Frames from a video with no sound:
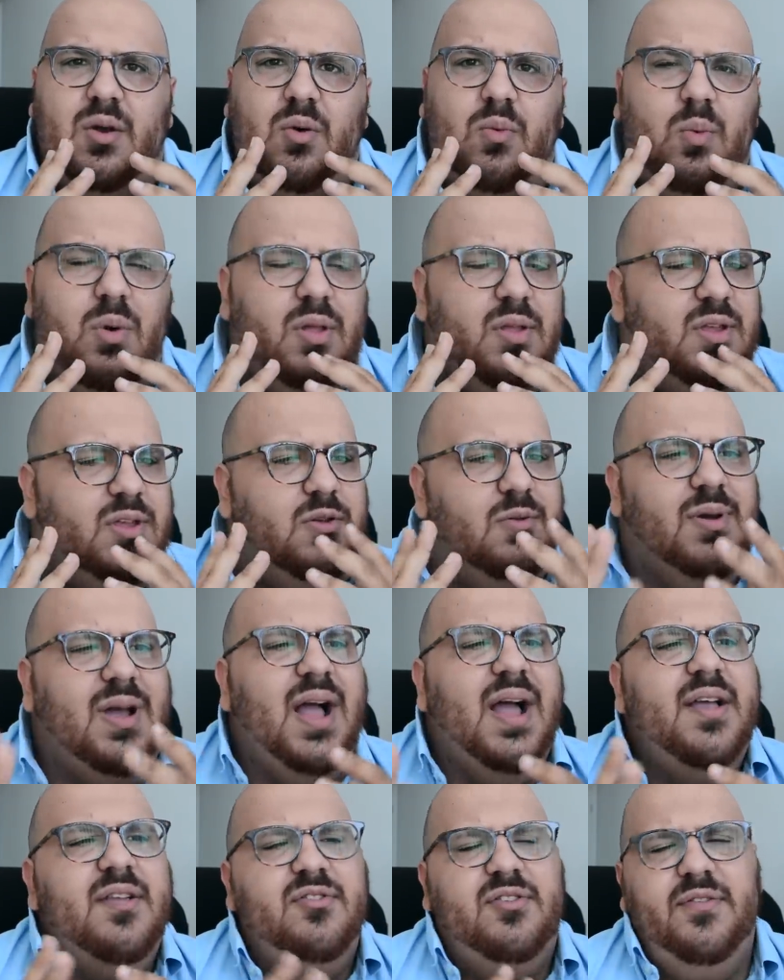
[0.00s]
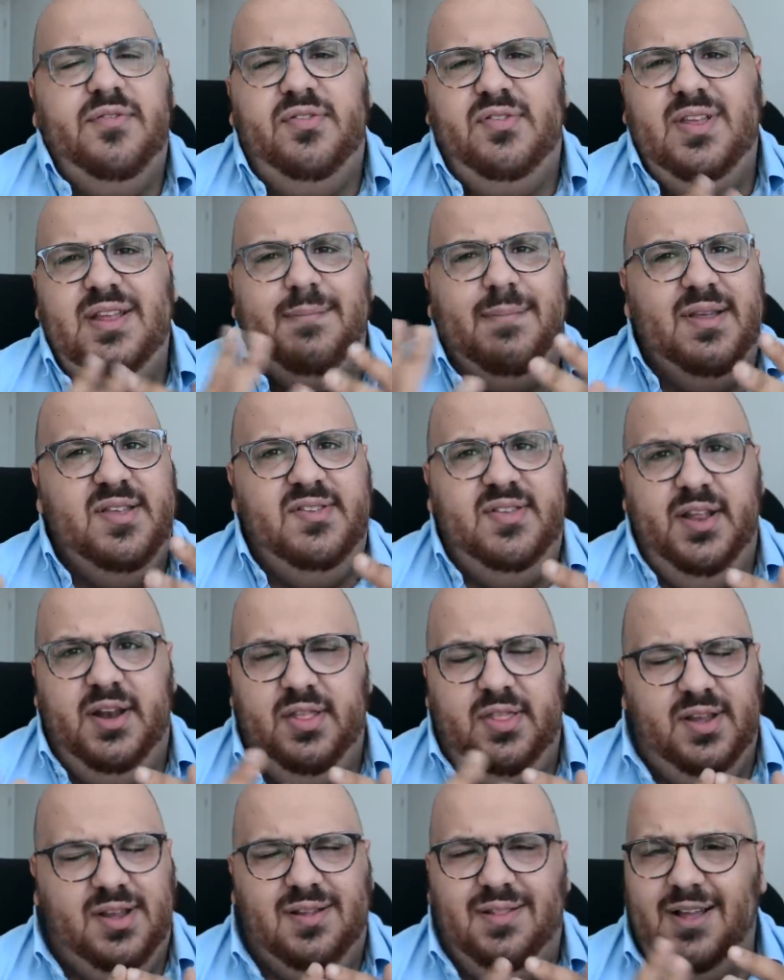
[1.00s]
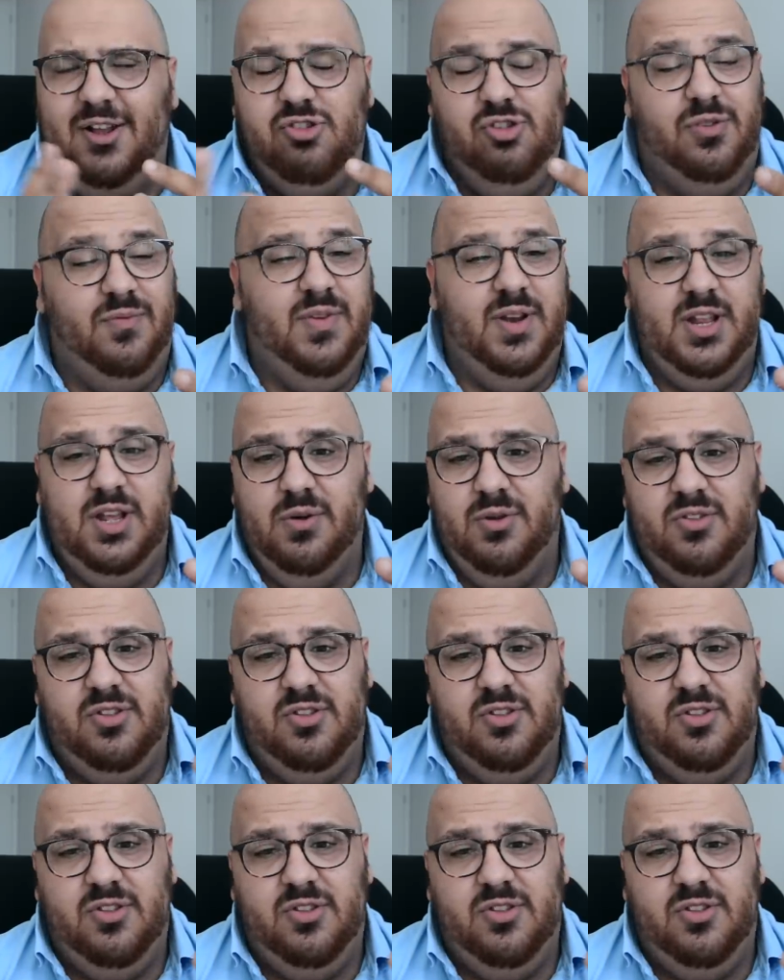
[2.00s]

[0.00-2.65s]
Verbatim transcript: Well, you guys have seen my State of the Collection video.